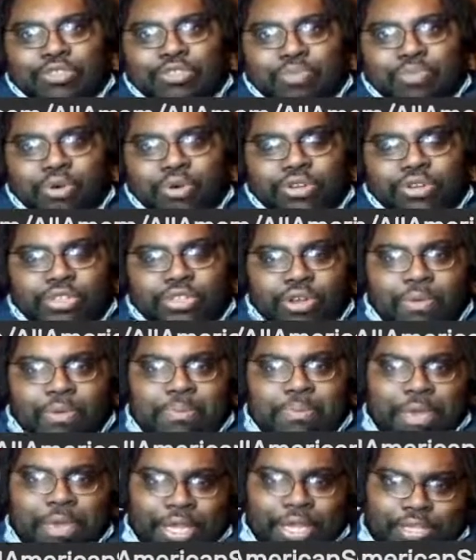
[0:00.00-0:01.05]
and sports
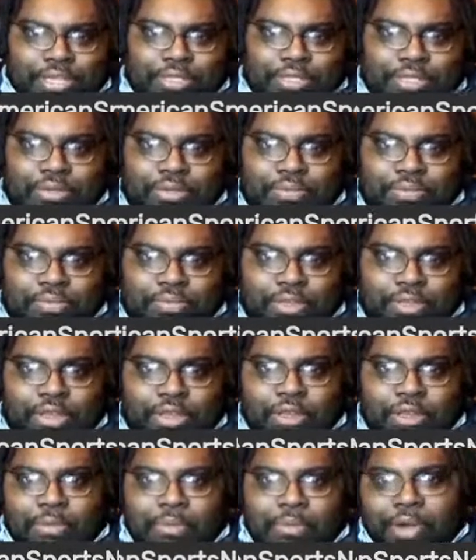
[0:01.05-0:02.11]
don't mix.
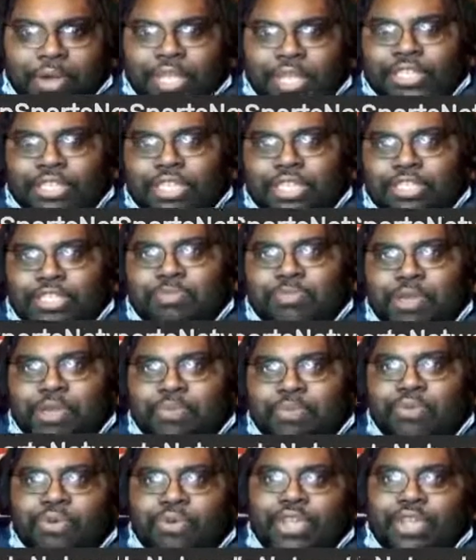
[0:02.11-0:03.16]
But since
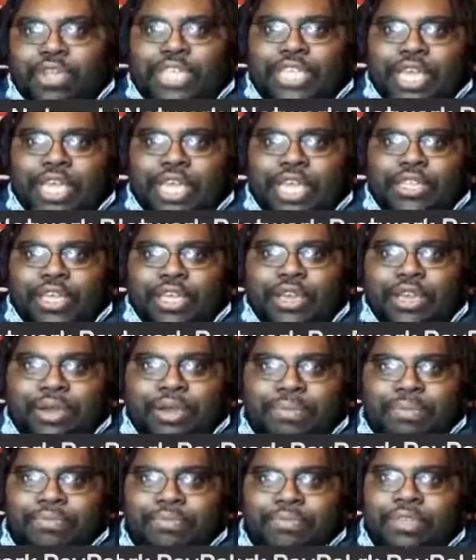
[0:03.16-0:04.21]
people want to take it
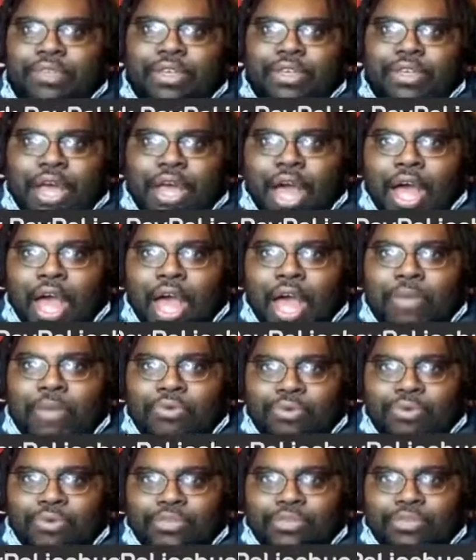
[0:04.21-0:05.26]
there, I
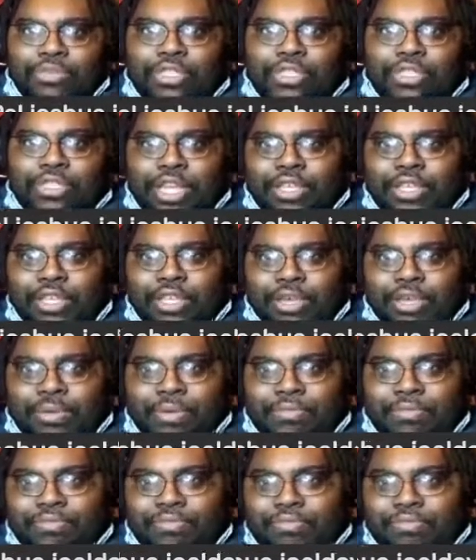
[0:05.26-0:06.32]
am going to take it
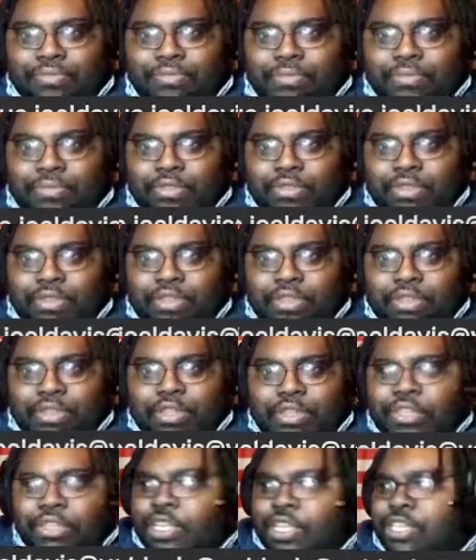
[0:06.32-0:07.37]
there.
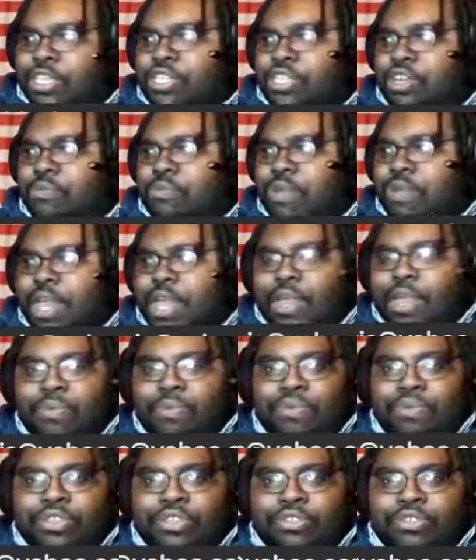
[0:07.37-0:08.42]
This young
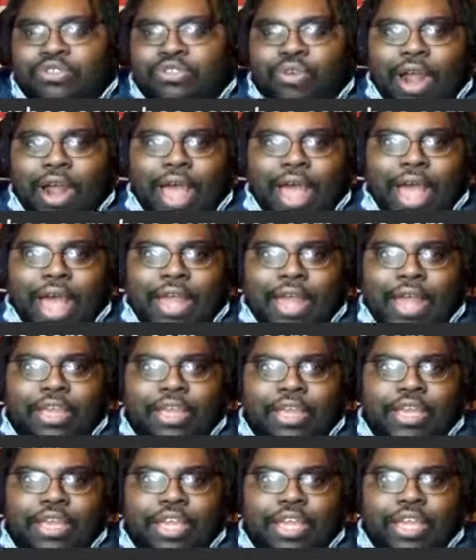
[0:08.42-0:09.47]
man was tried
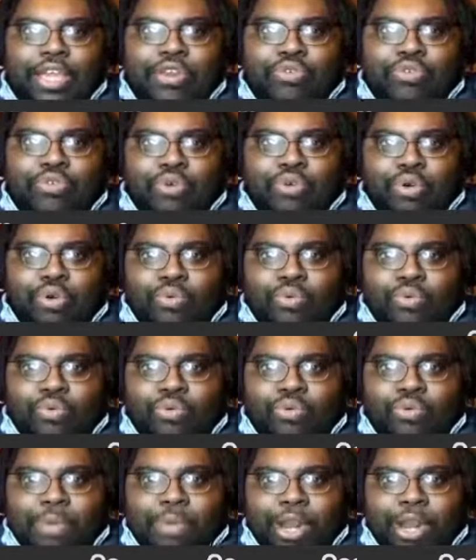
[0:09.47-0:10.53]
in a
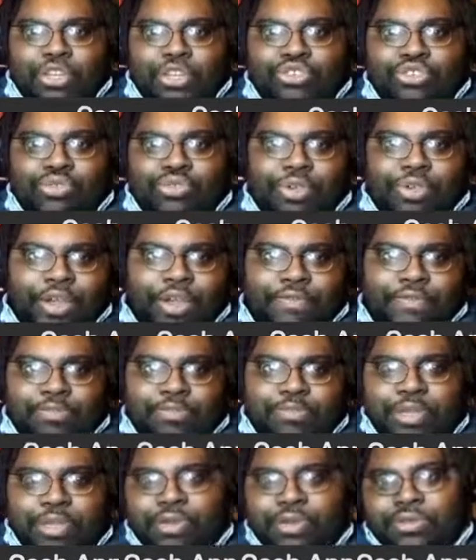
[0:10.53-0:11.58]
courtroom by the jury of
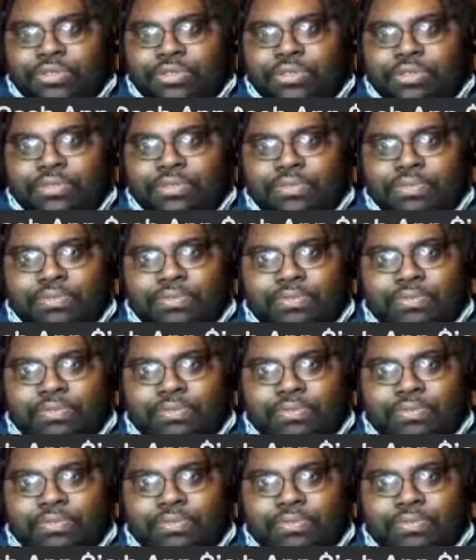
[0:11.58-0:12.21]
his peers.